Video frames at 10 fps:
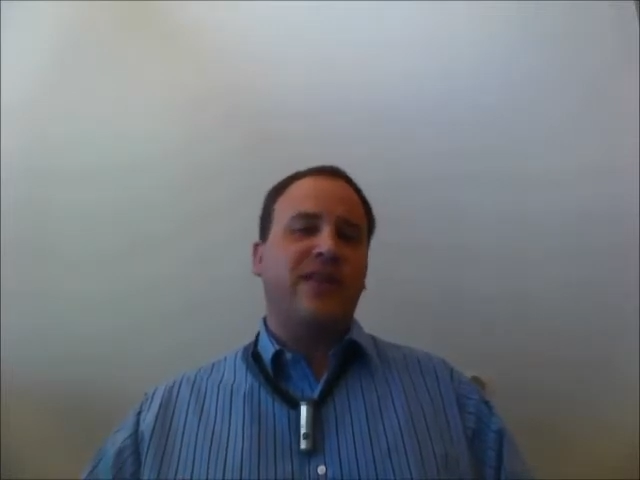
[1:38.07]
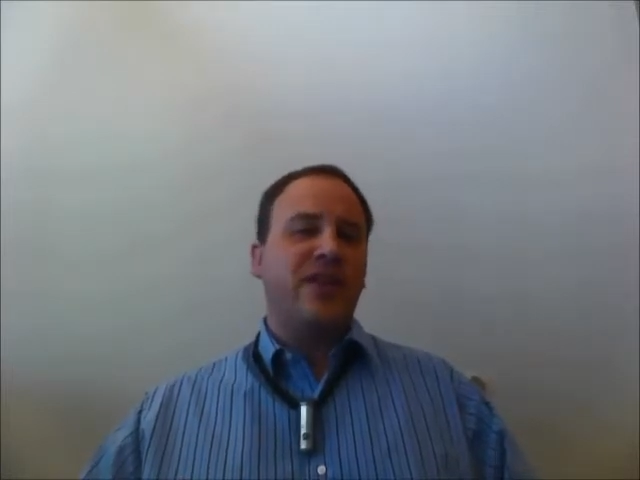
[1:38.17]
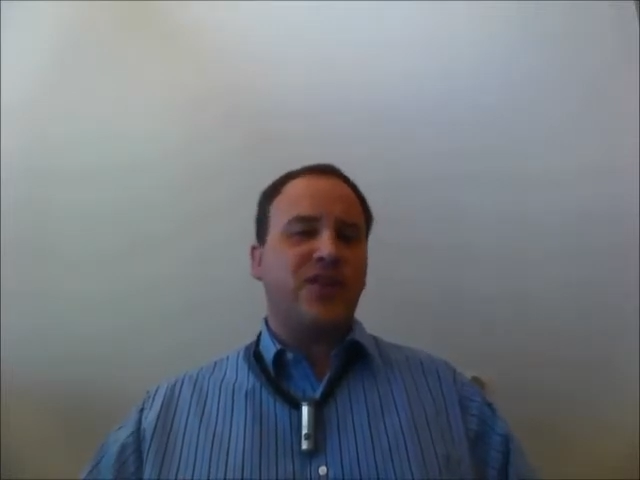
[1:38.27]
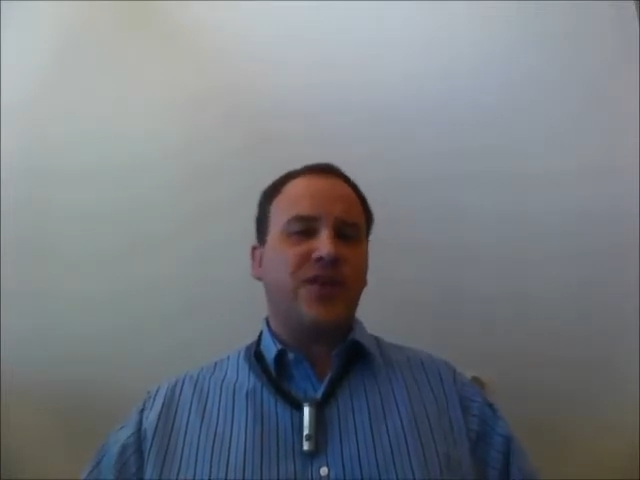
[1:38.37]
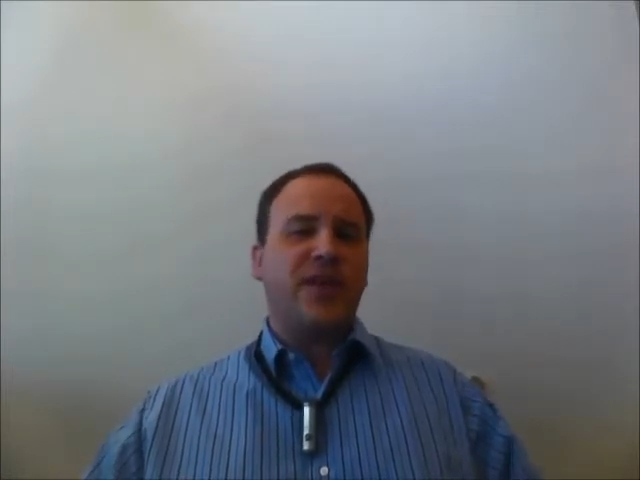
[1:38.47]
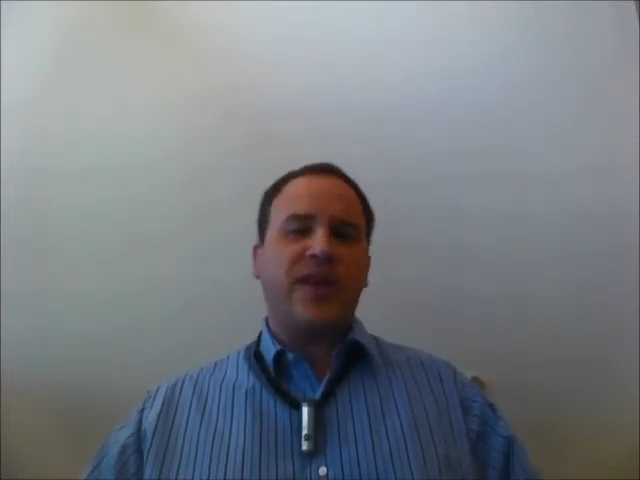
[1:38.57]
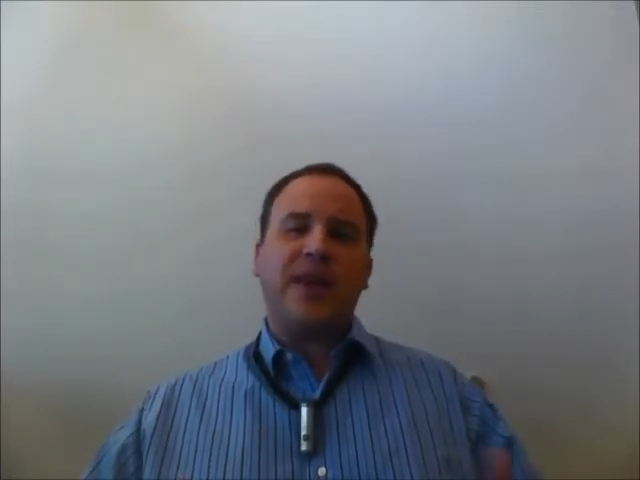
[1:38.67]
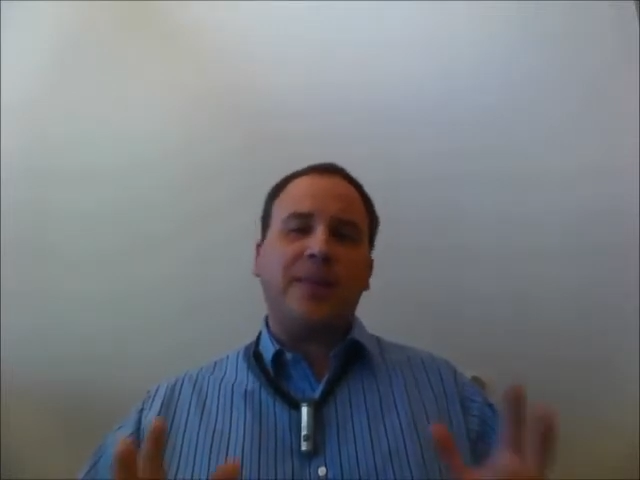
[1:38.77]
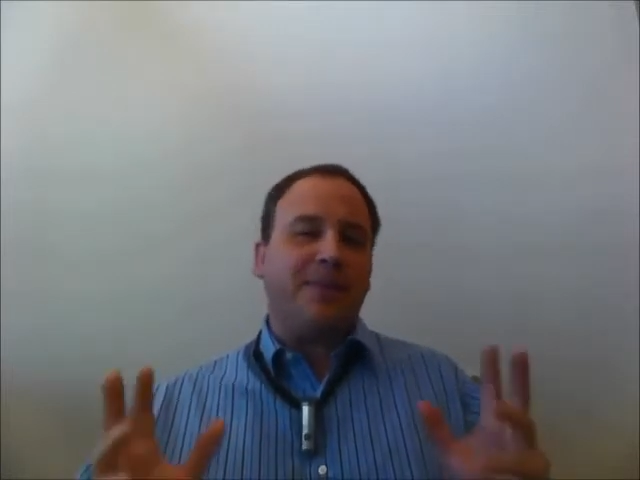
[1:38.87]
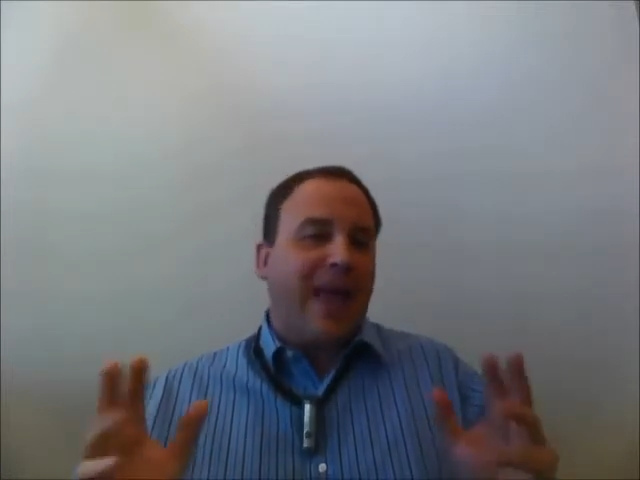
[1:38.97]
These are
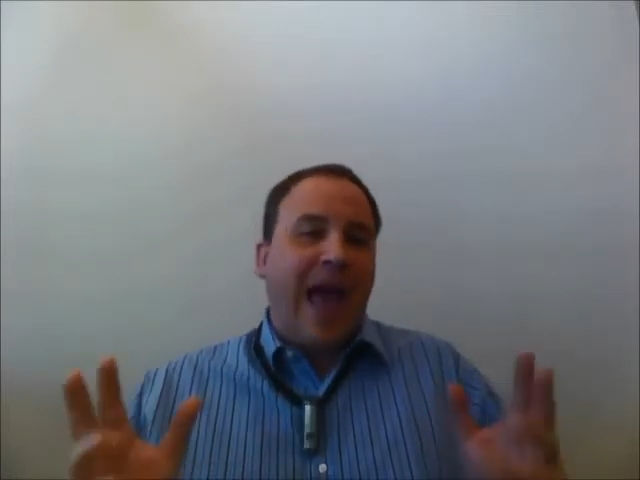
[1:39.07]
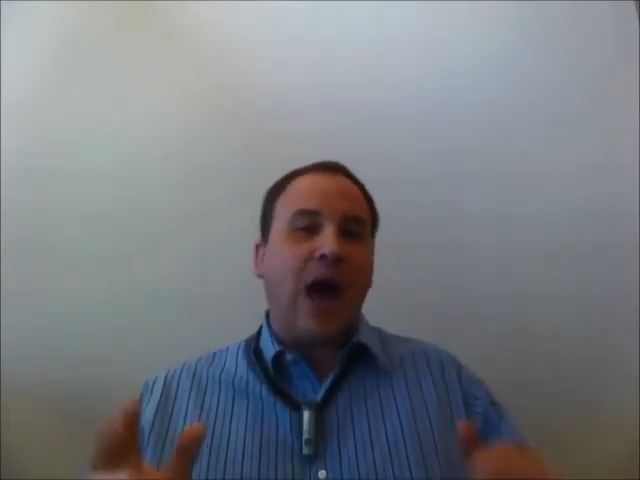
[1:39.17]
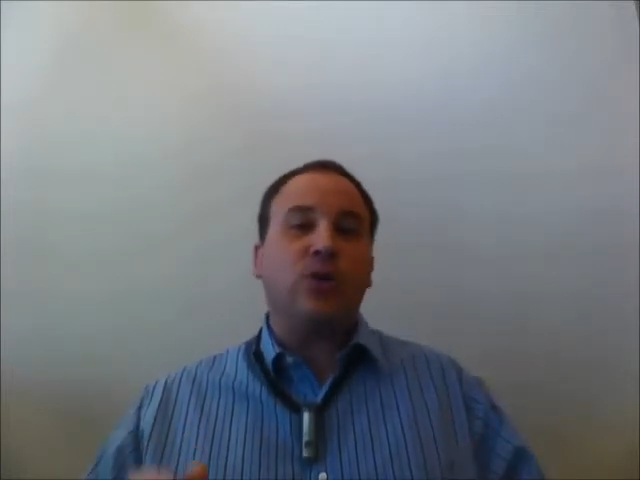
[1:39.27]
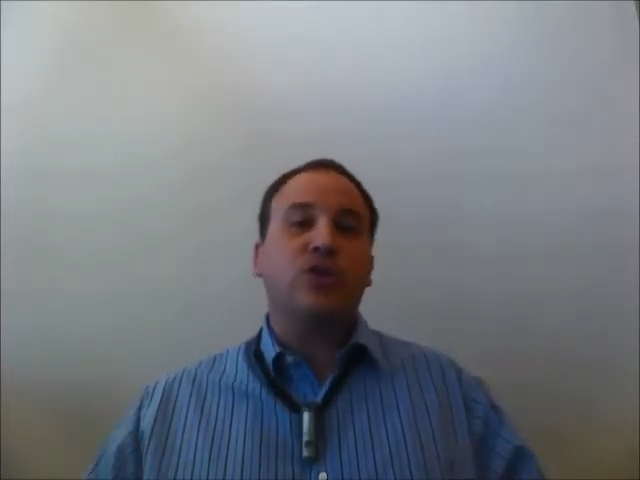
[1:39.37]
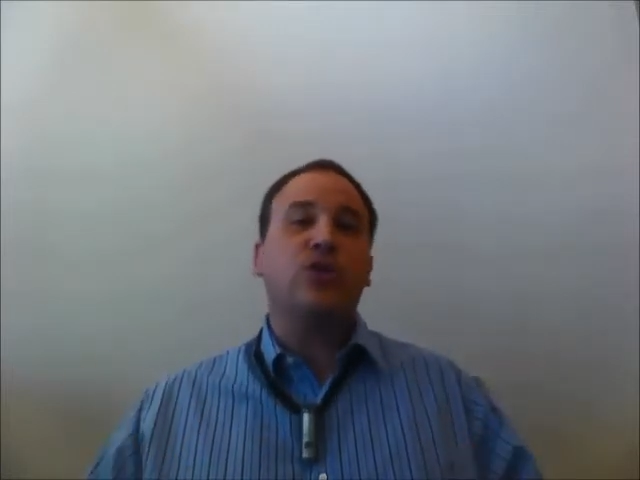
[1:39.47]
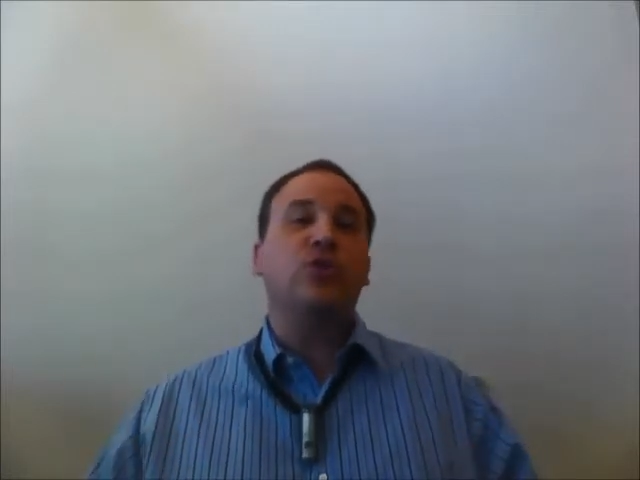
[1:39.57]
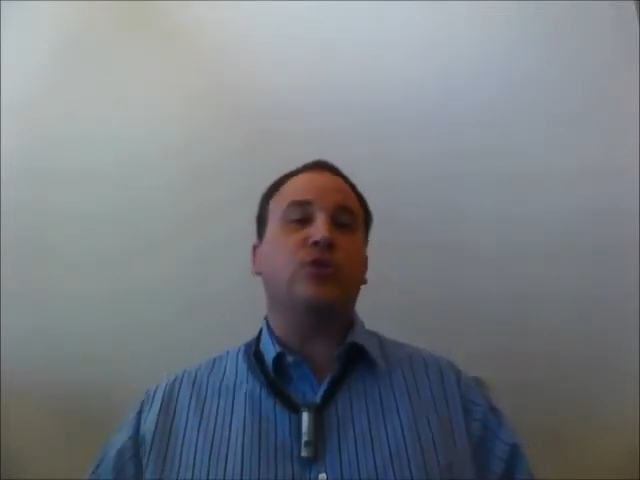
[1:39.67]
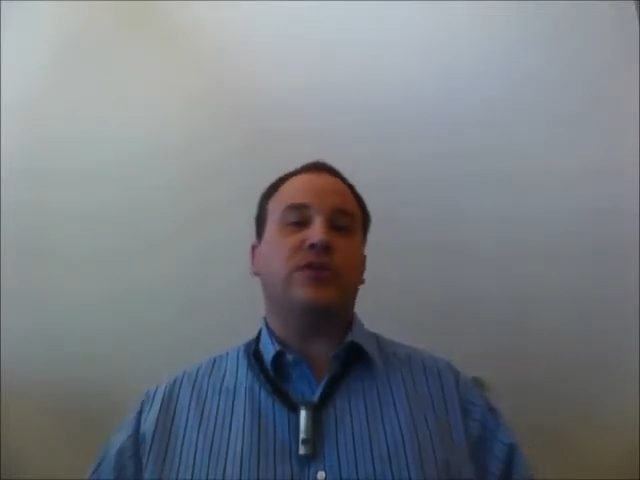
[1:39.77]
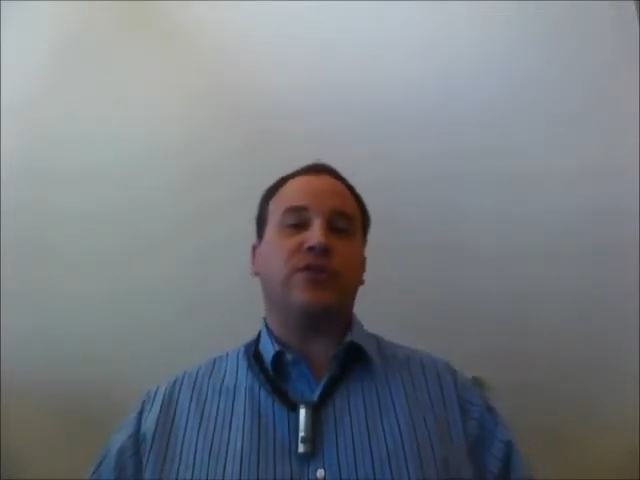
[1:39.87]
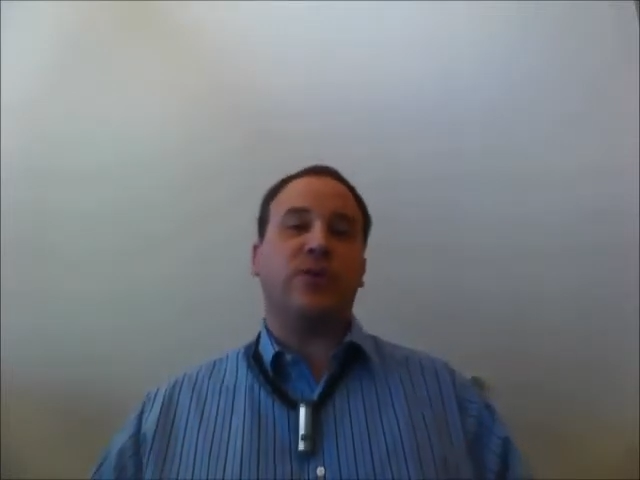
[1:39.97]
the
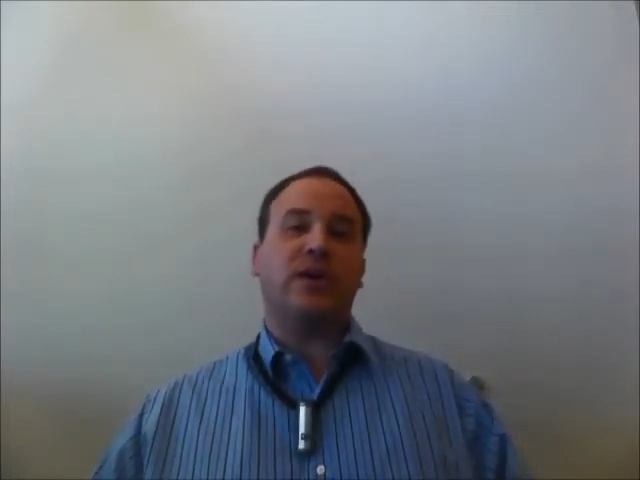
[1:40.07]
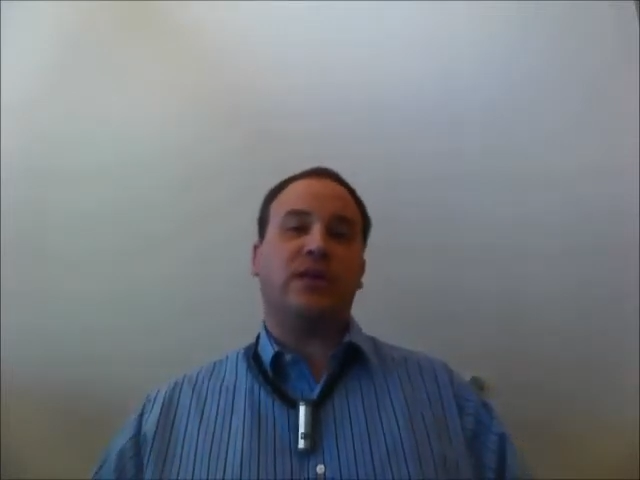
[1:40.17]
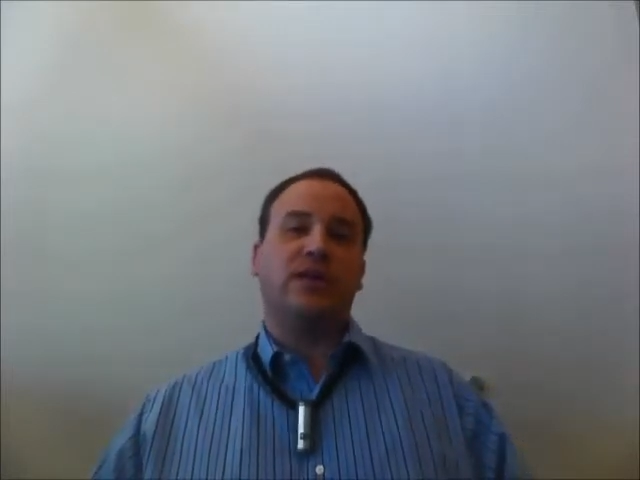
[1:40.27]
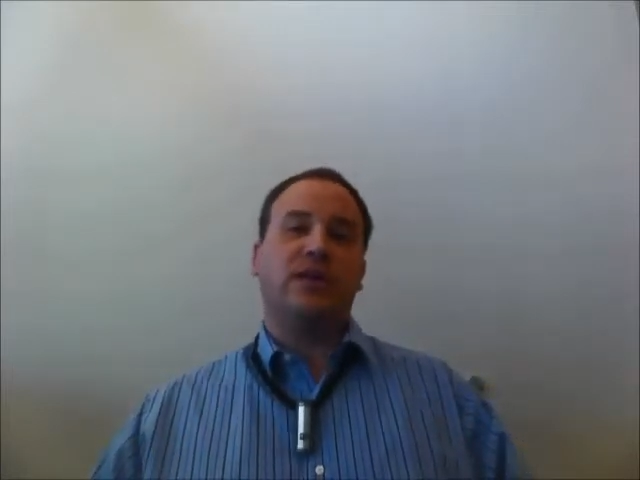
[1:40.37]
how-tos, if you will.